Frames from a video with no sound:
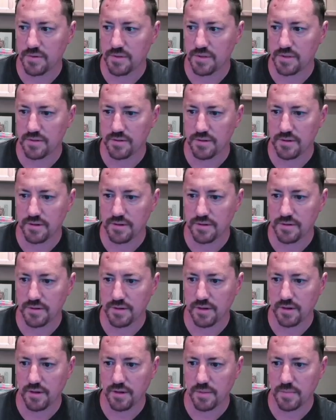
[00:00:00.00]
These are all your
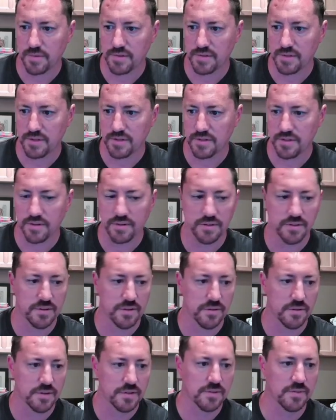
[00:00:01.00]
starting positions.
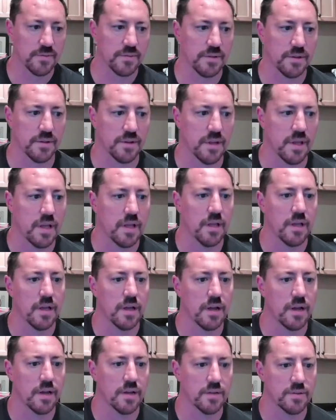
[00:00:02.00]
So this one
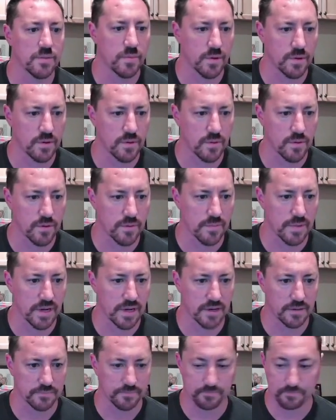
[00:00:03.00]
has
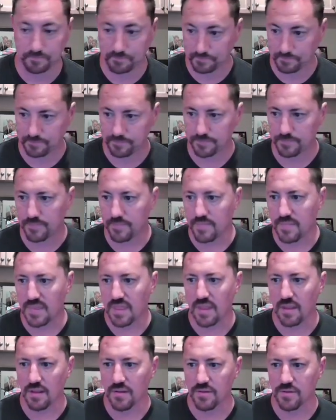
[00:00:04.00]
quarterback,
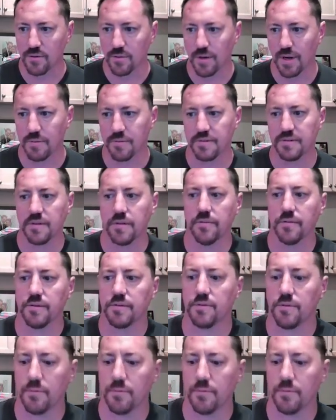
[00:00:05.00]
two wide receivers, two